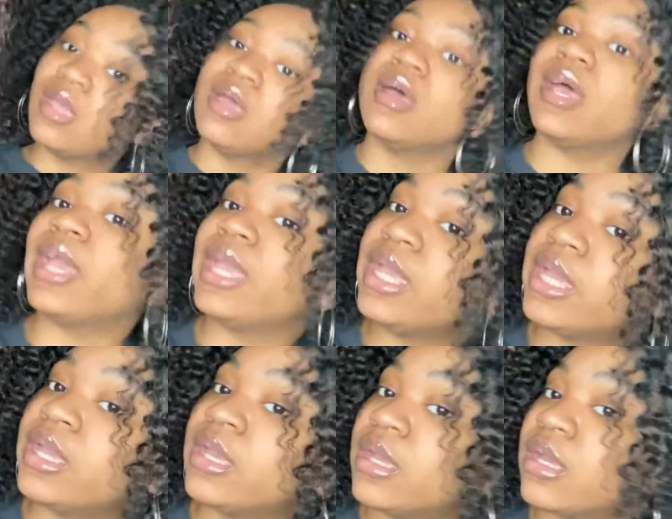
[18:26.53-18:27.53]

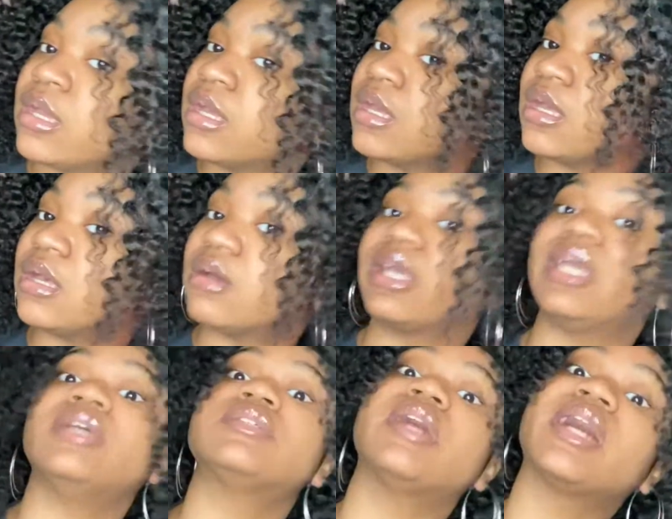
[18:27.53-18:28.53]
And
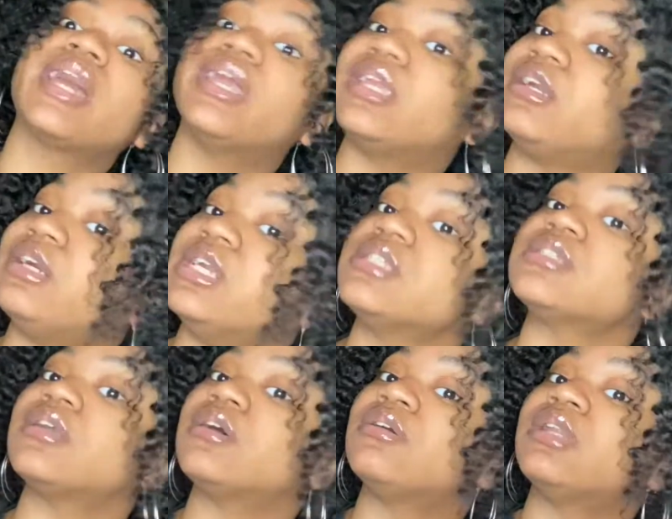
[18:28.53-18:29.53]
Okay, so I got earrings
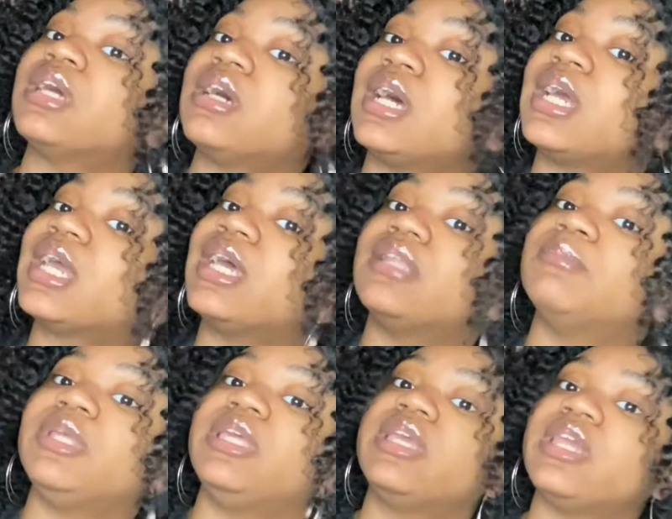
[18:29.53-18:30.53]
on now. I got to
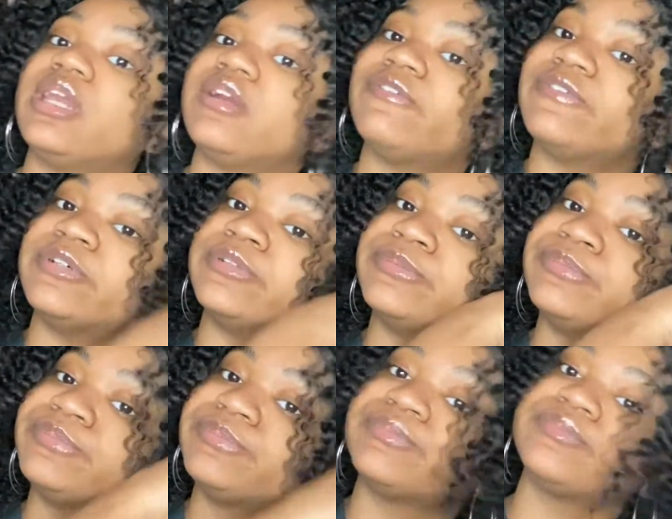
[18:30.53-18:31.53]
be careful.
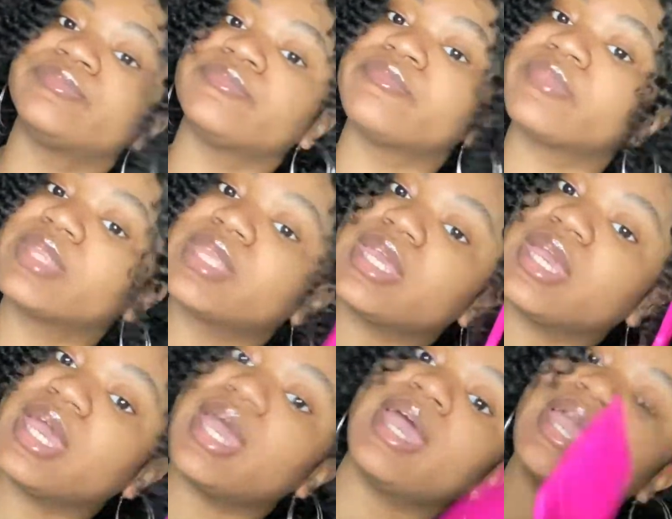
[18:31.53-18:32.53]

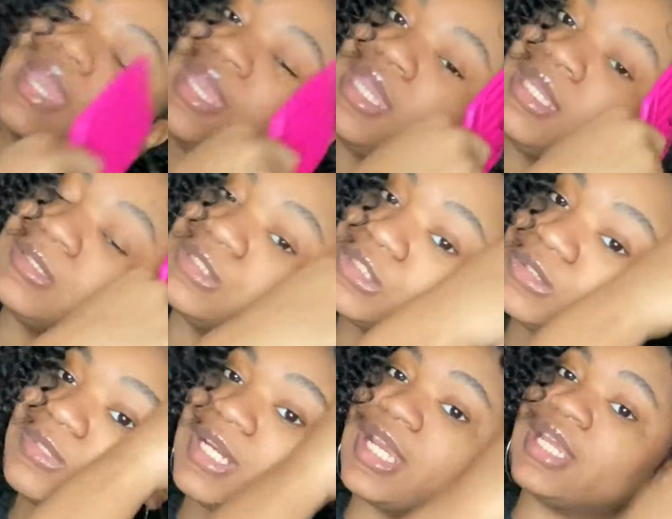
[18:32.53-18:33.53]
I ain't
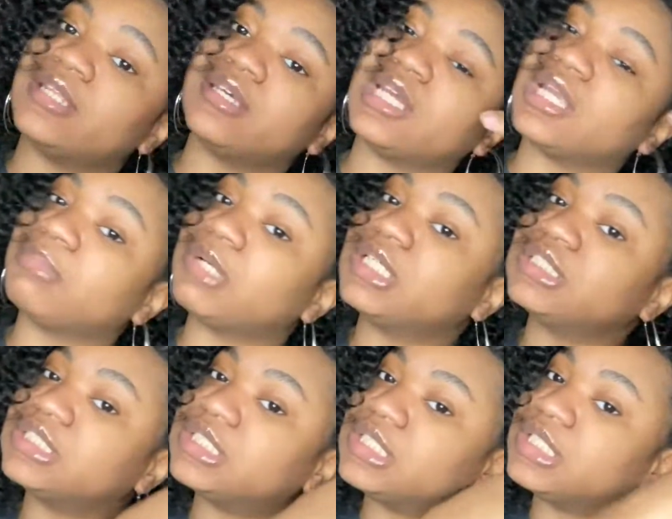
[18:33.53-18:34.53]
trying. To, I probably
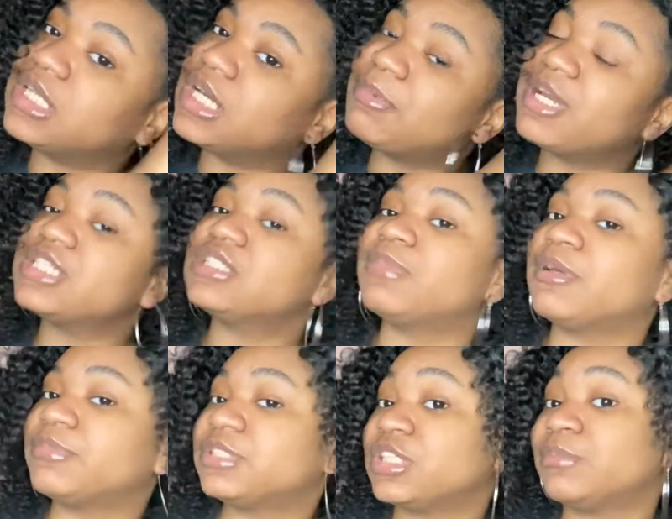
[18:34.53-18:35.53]
should have did. I probably should
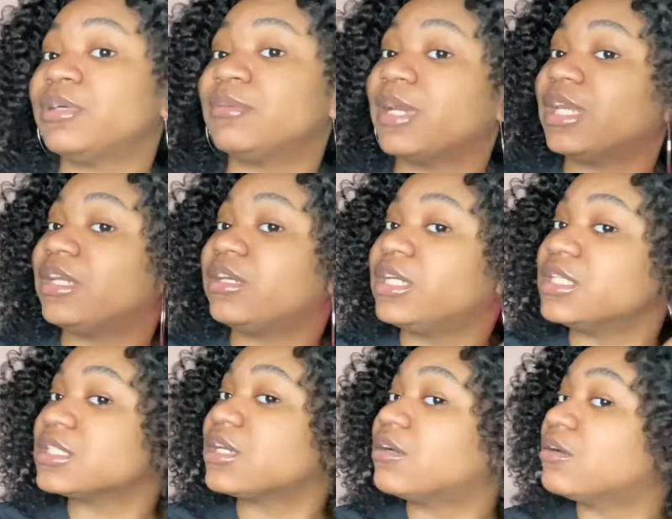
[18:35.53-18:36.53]
should have put my
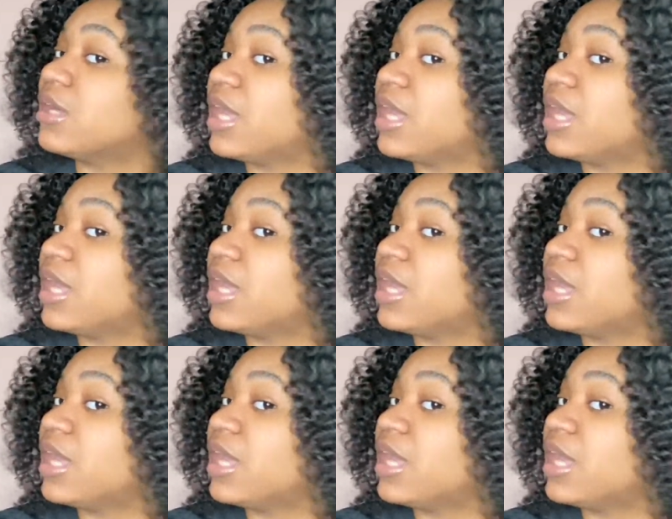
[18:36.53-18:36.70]
earrings on